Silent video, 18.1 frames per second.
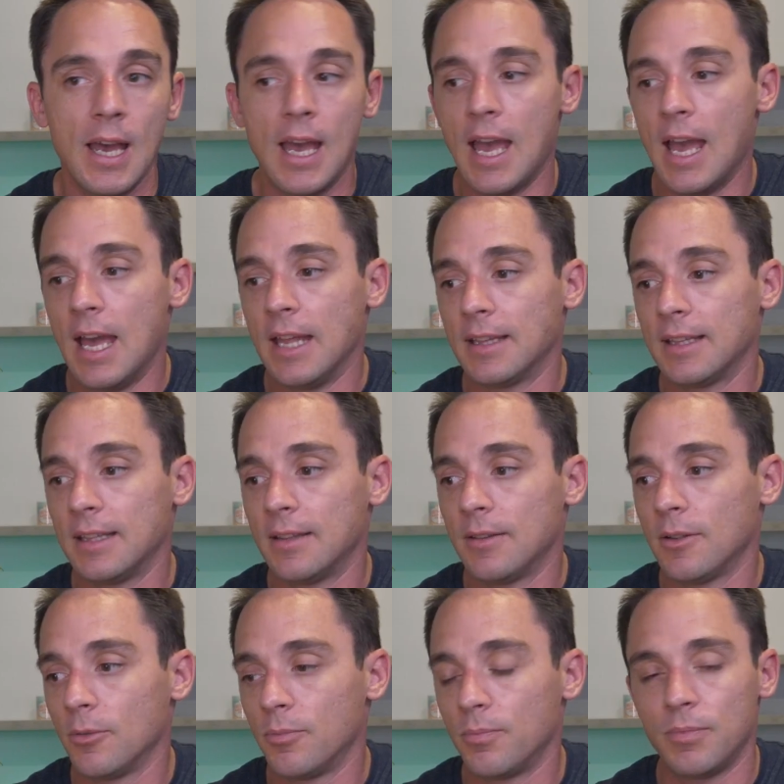And
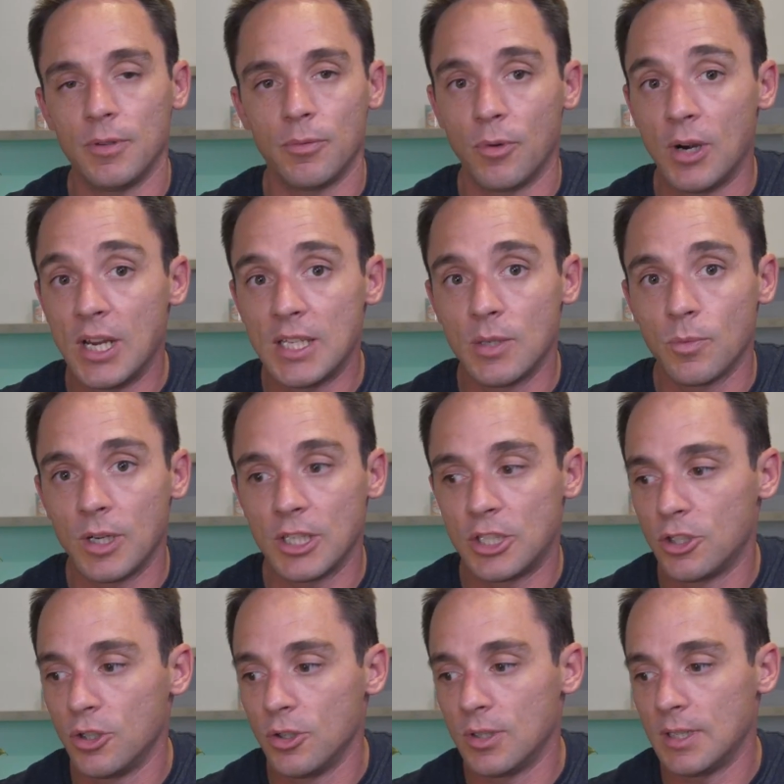the, the reason we're
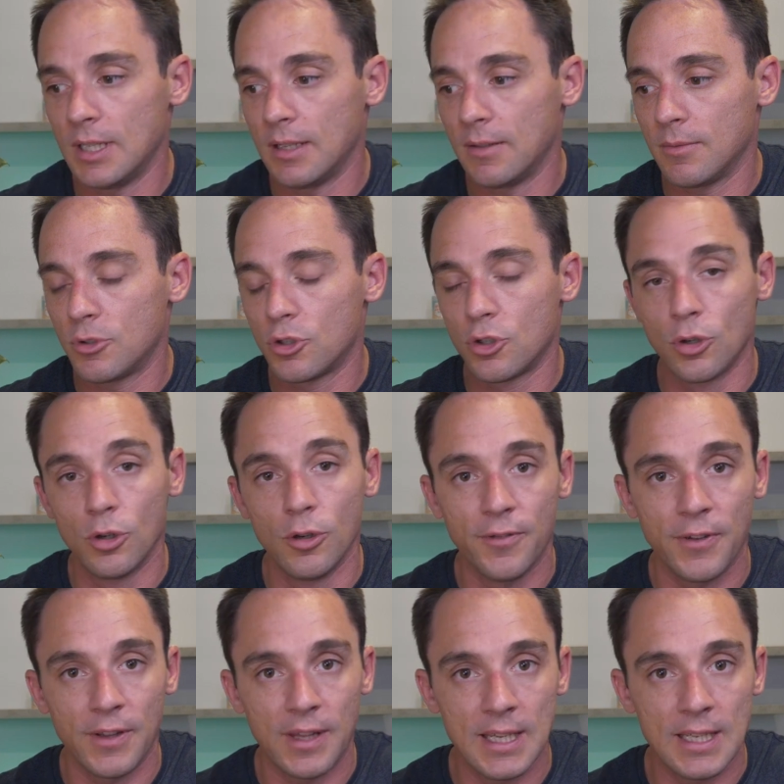choosing true
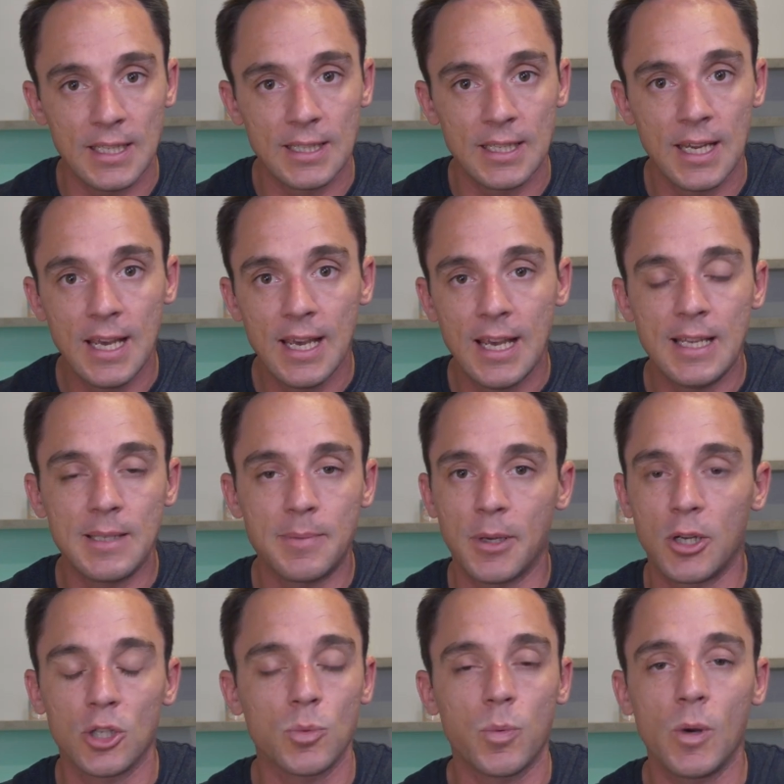for this is
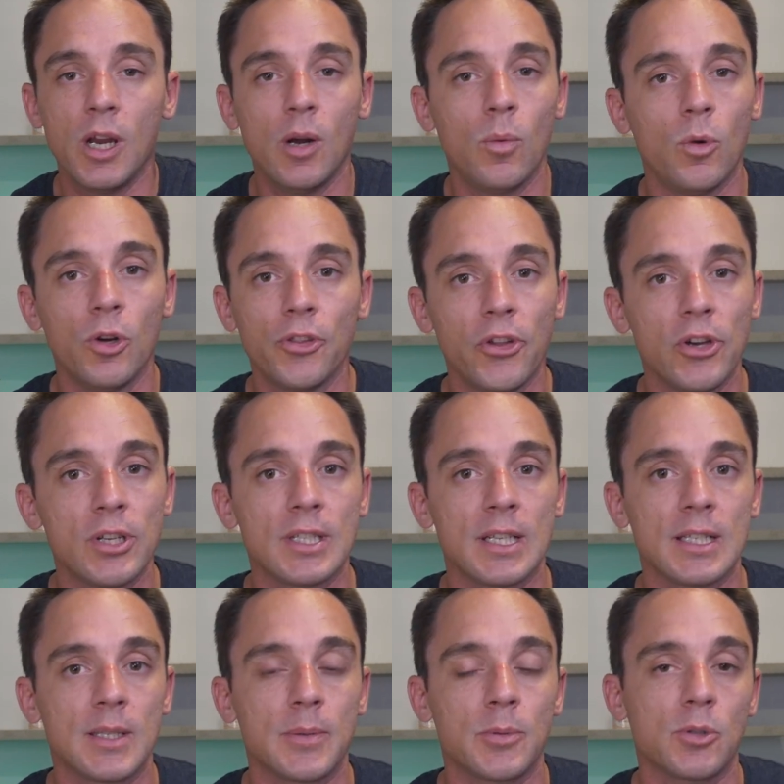because we don't want those
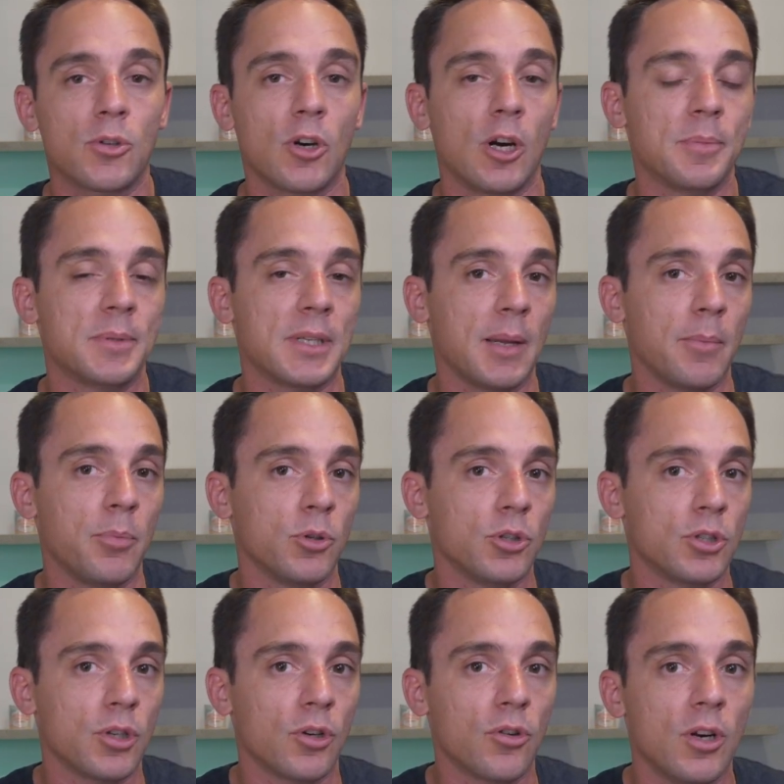unsubscribes getting
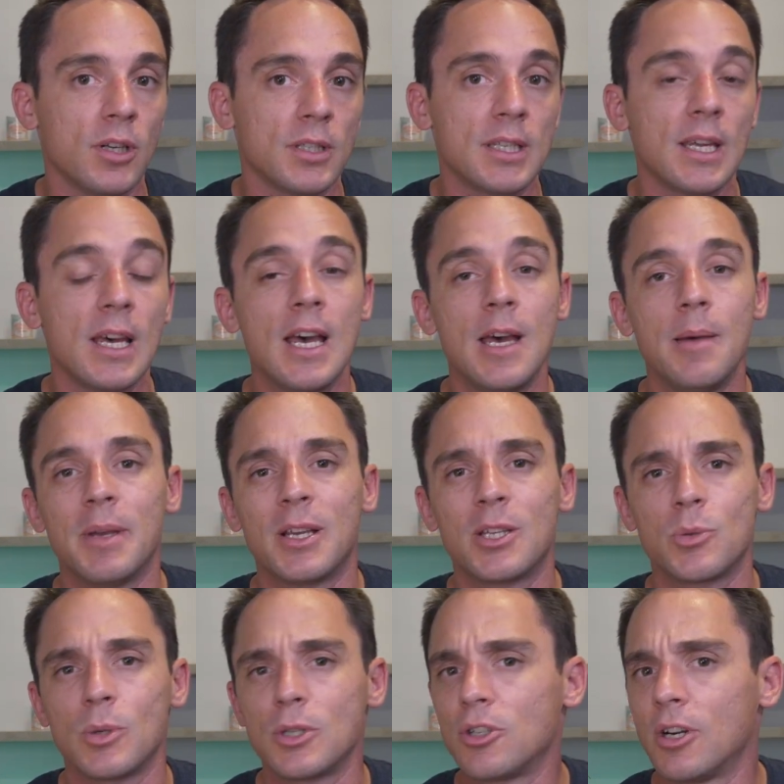pushed across
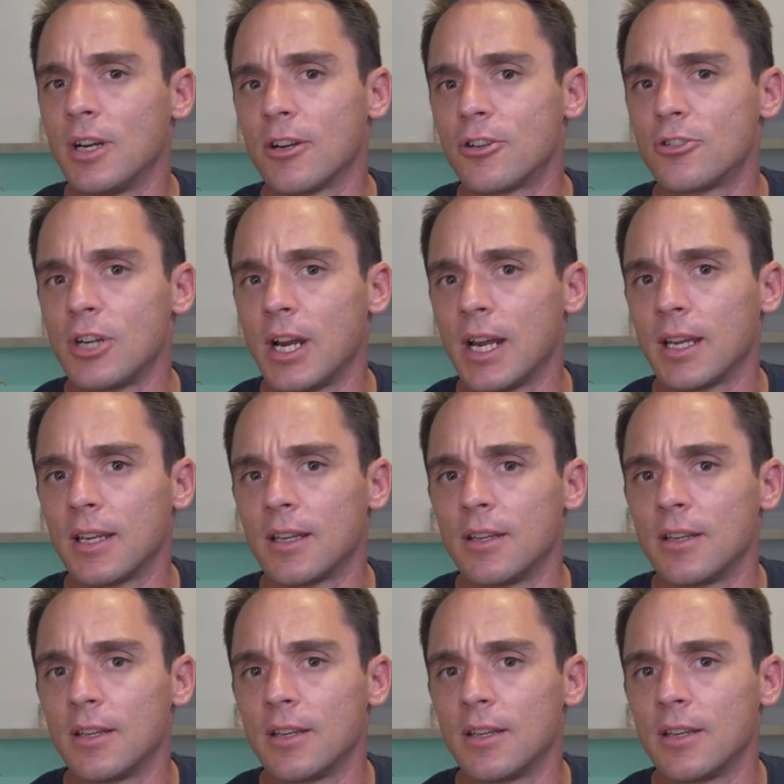because we're trying to track